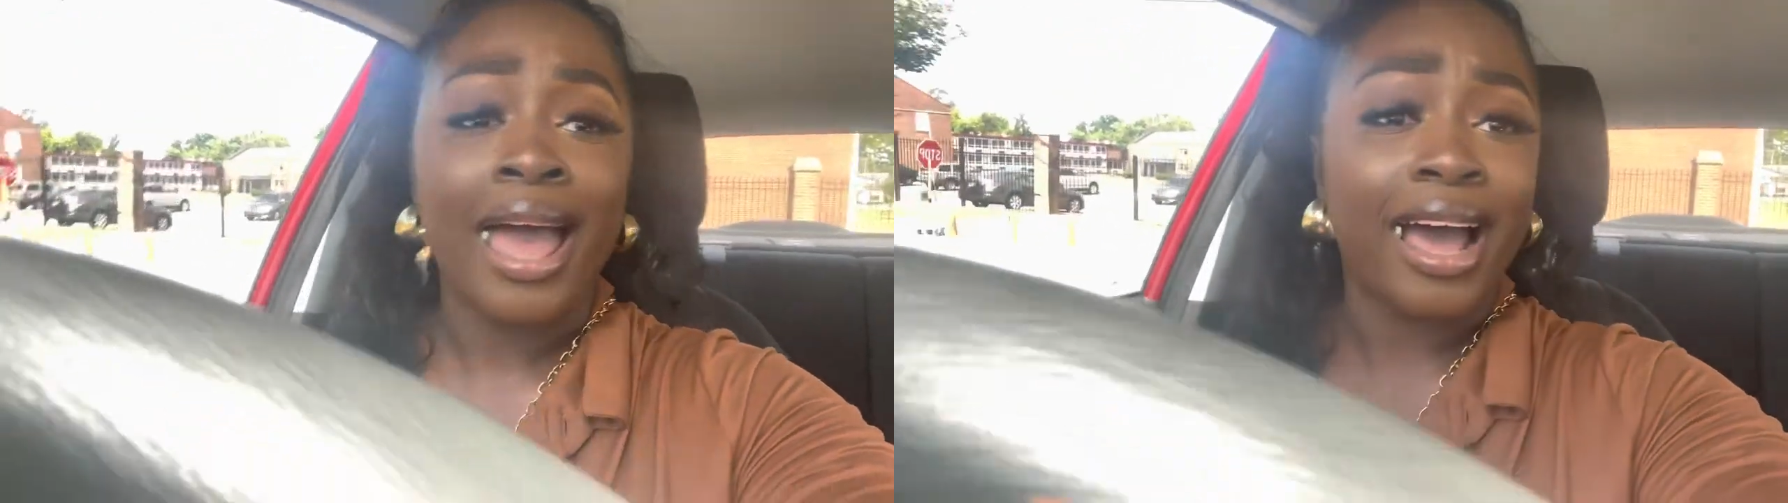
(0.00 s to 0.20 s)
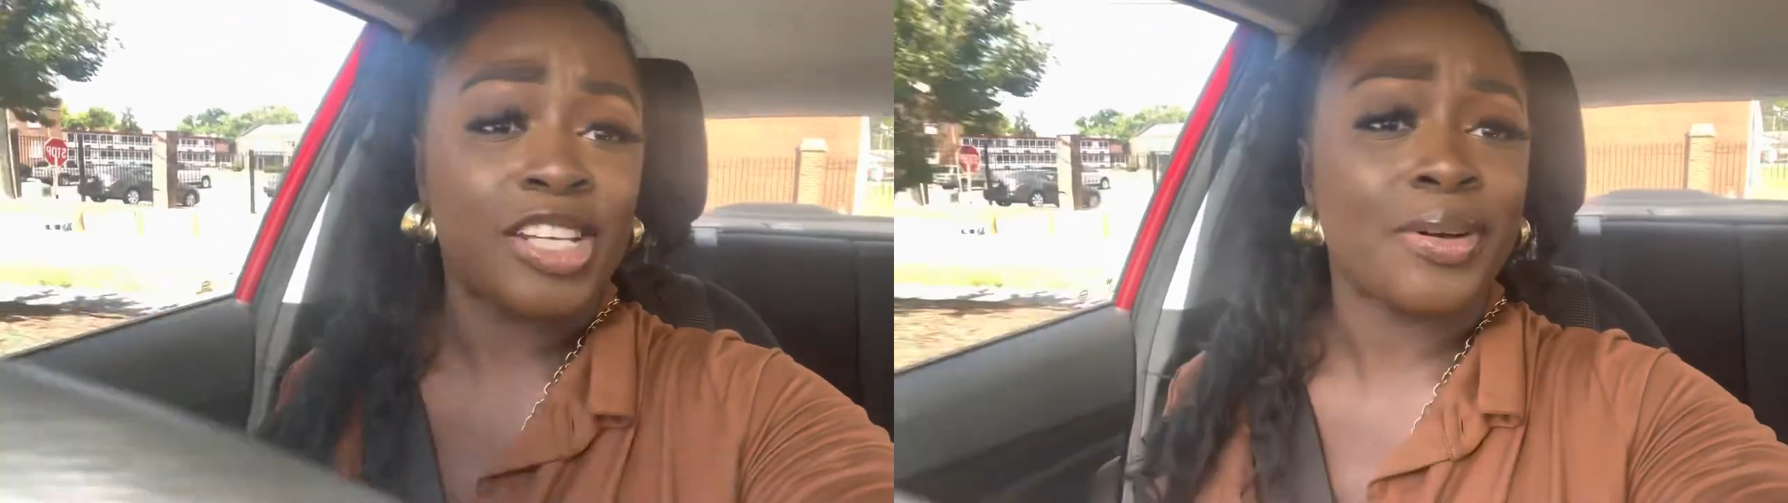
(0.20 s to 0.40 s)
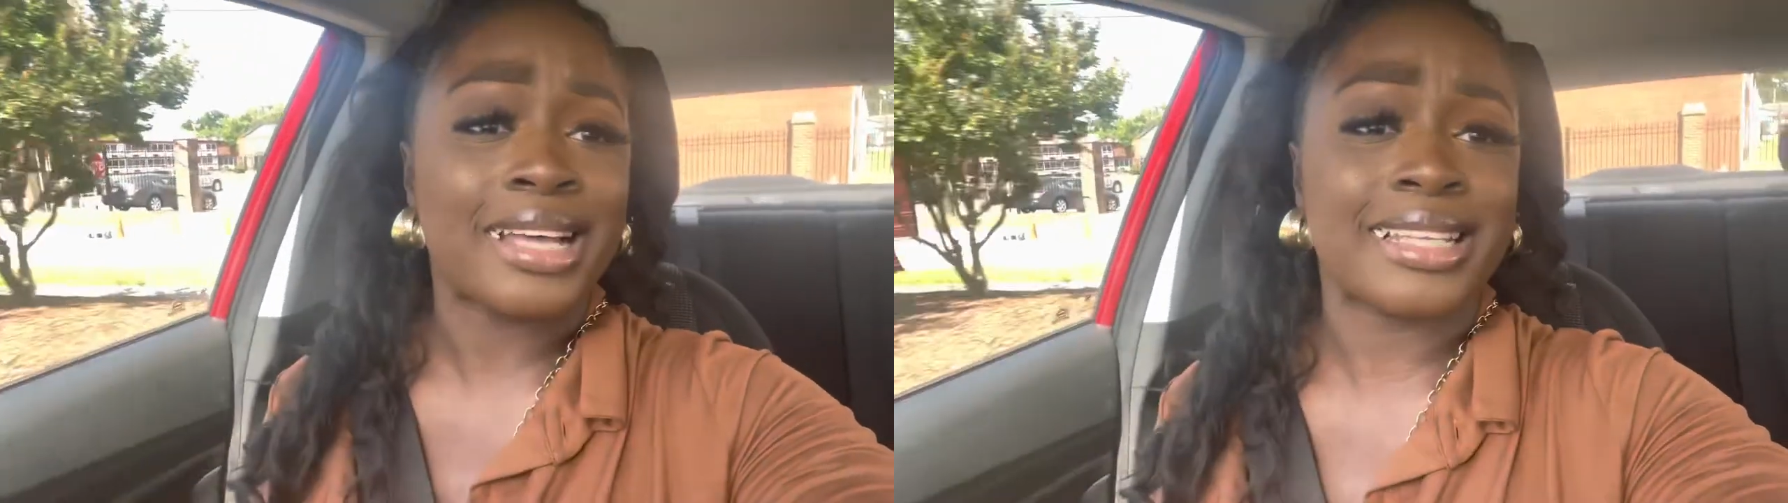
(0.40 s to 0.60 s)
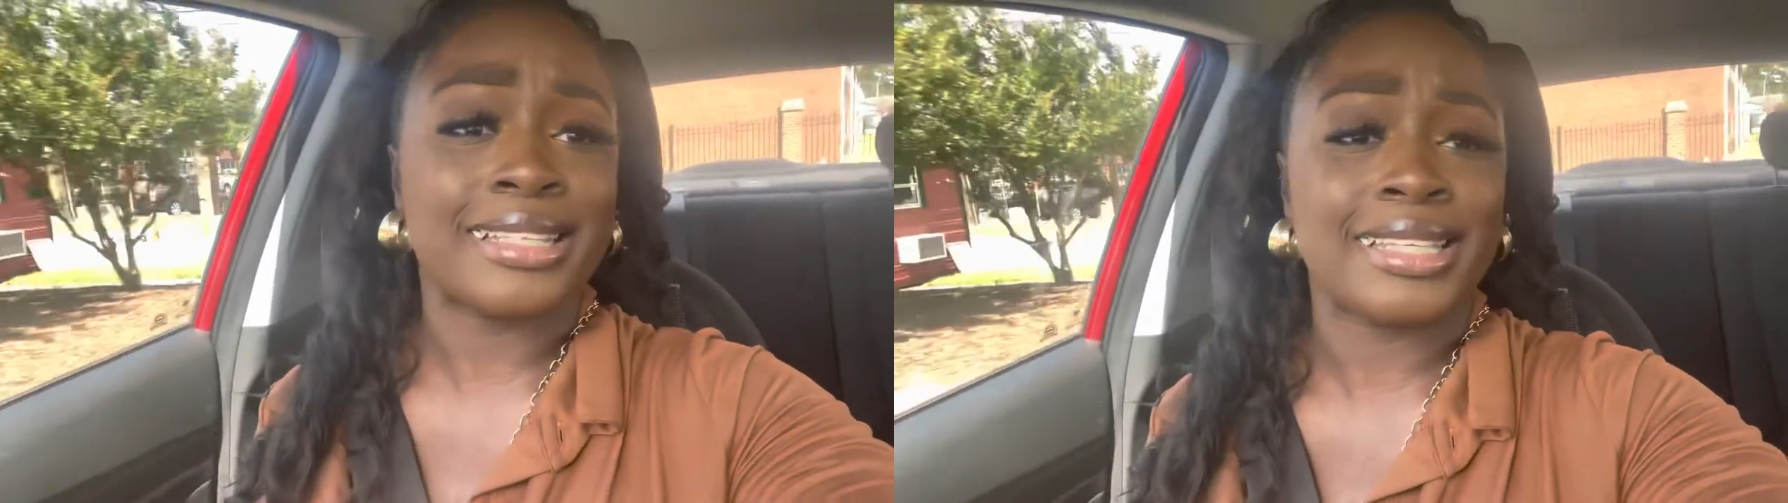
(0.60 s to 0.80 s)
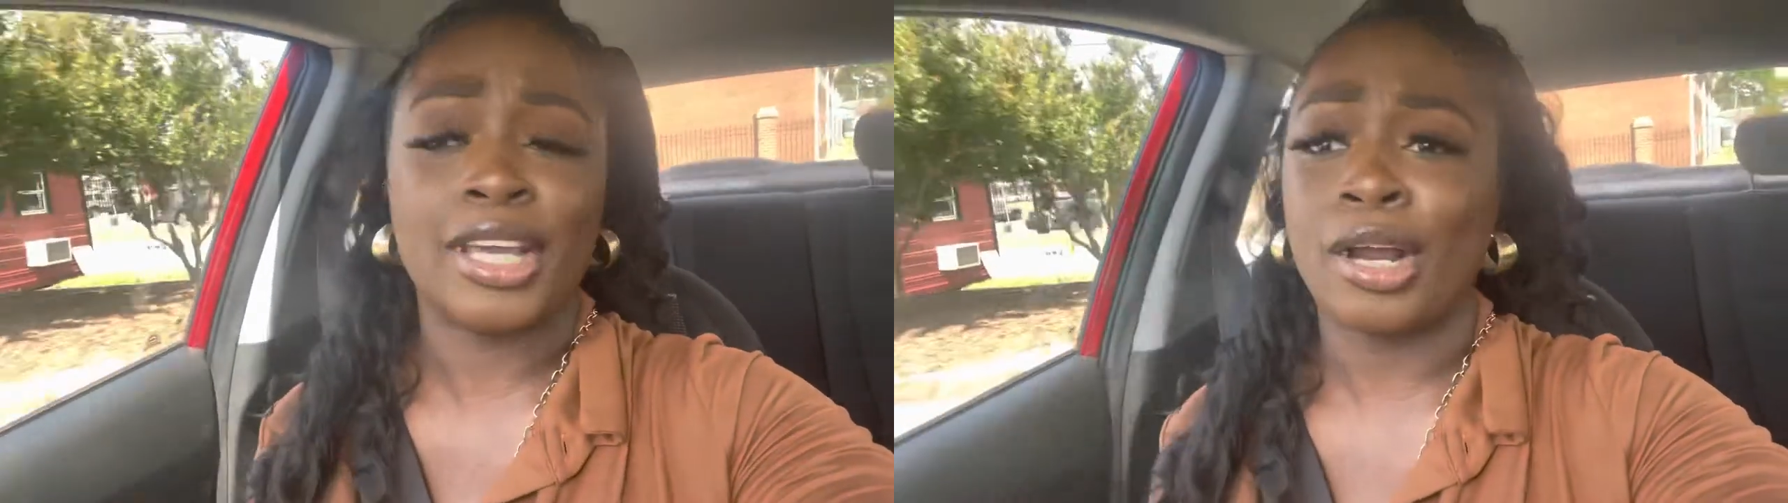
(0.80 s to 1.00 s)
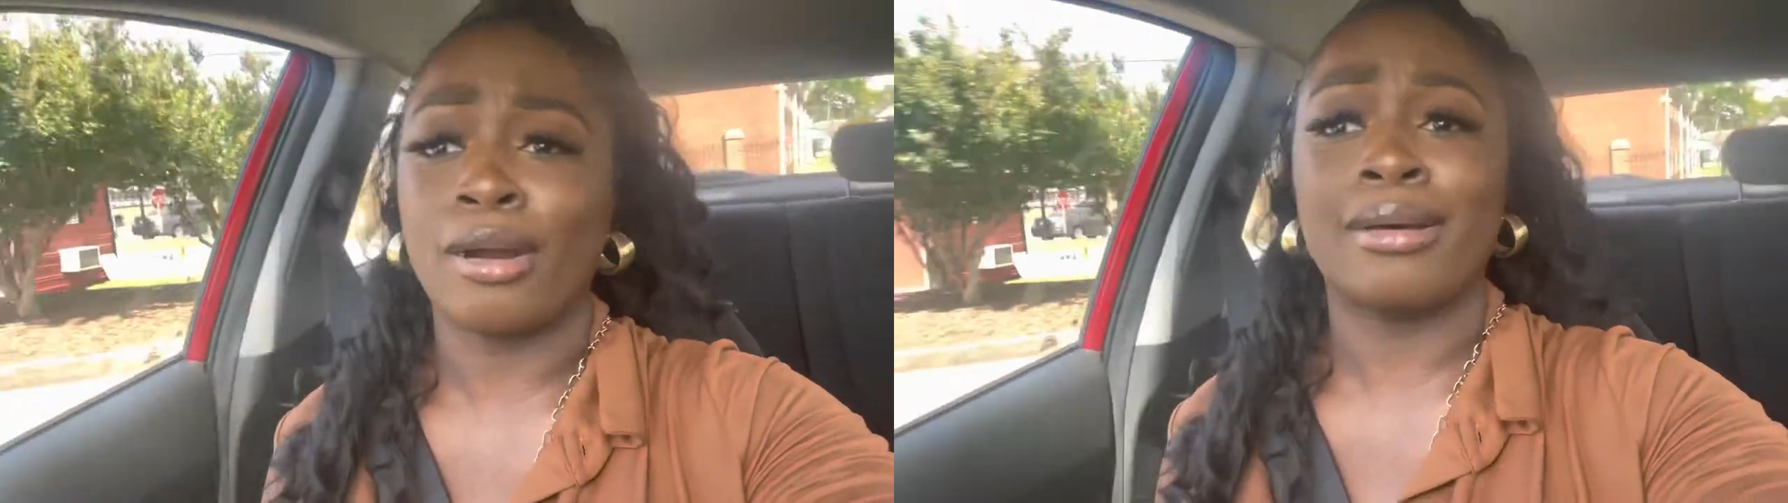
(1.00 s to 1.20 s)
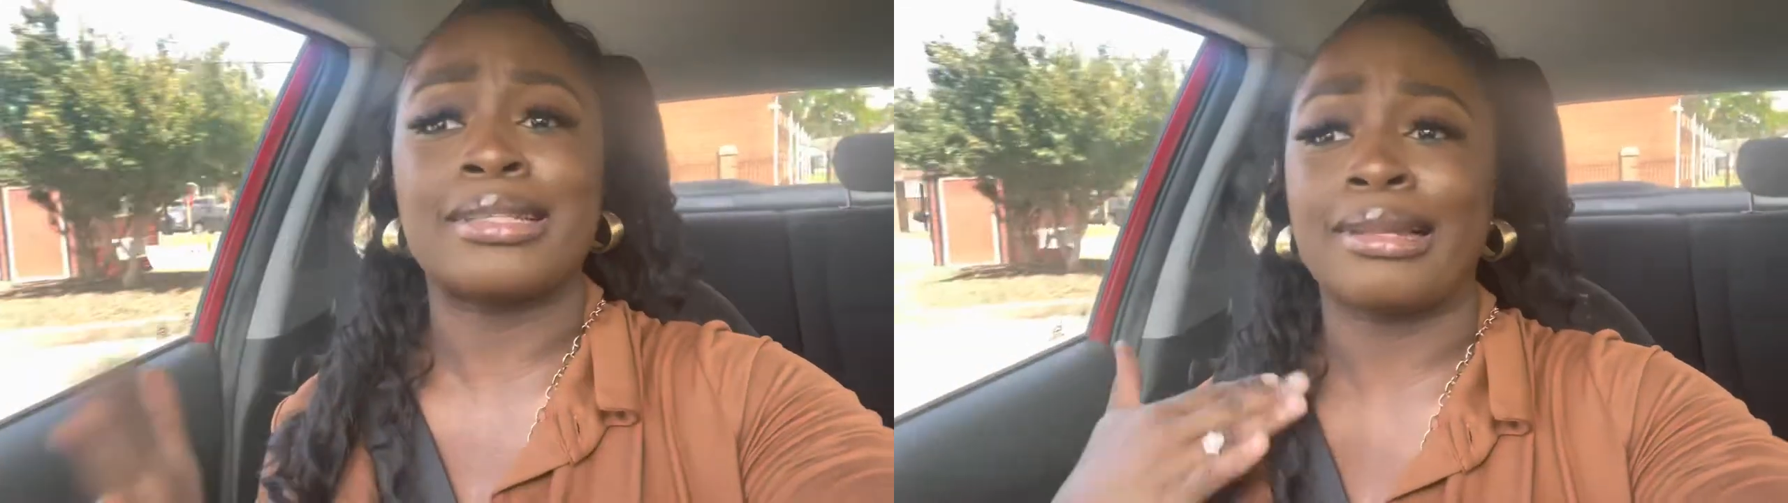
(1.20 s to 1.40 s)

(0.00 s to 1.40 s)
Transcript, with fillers: as you guys can see your girl is